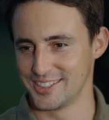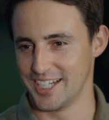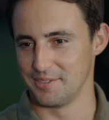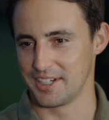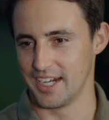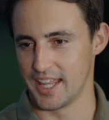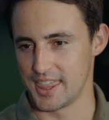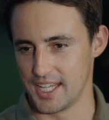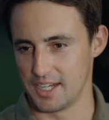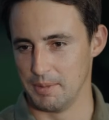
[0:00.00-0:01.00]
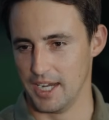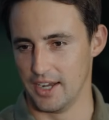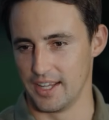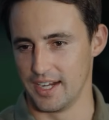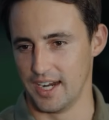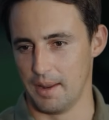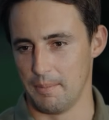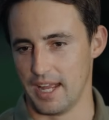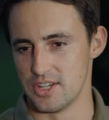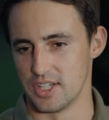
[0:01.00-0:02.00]
time to kind of think about it. I
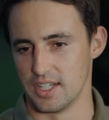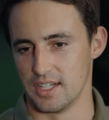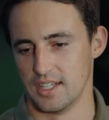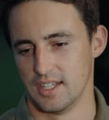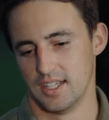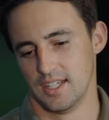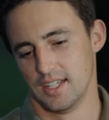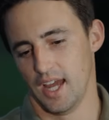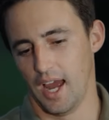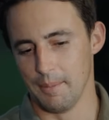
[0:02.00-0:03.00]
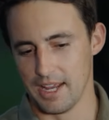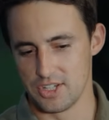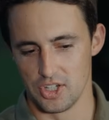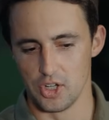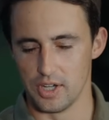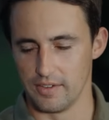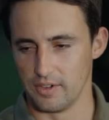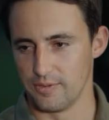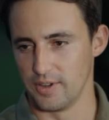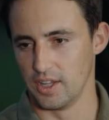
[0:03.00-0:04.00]
imagine, I imagine you'd never
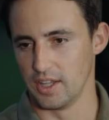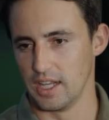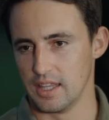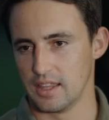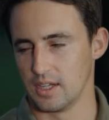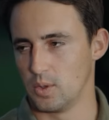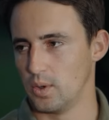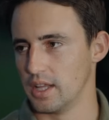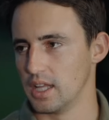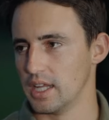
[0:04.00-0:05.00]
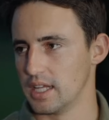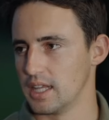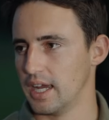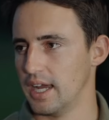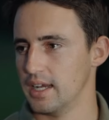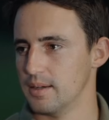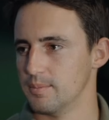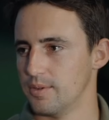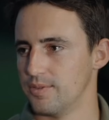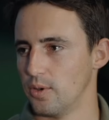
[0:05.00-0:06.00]
felt anything quite like that
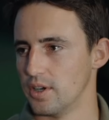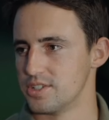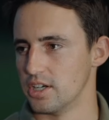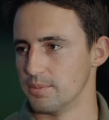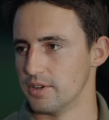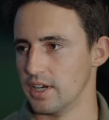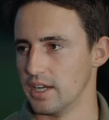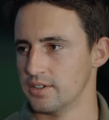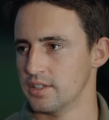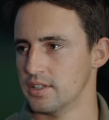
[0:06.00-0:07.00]
before a tournament round.